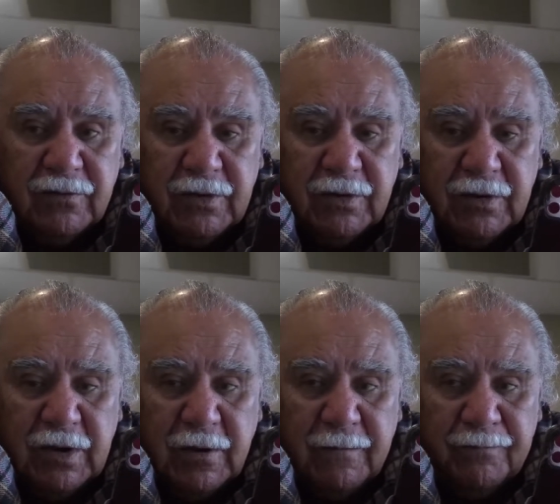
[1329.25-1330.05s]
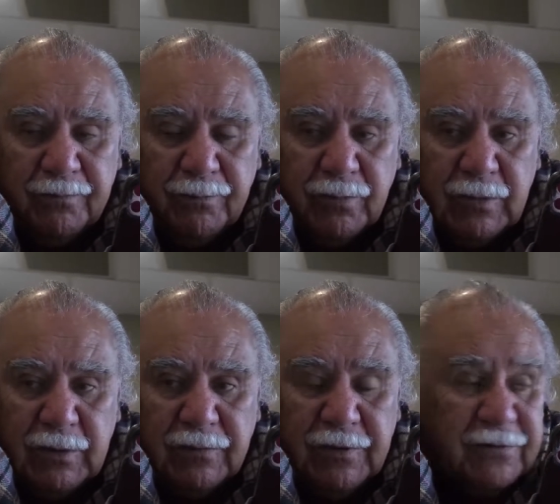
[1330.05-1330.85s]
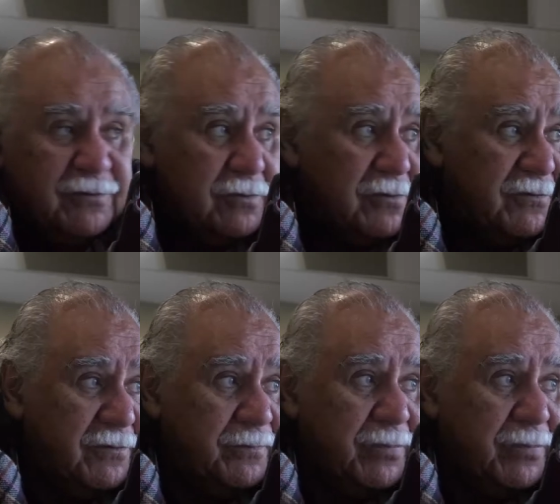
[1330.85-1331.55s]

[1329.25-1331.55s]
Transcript: the, um, the discourse,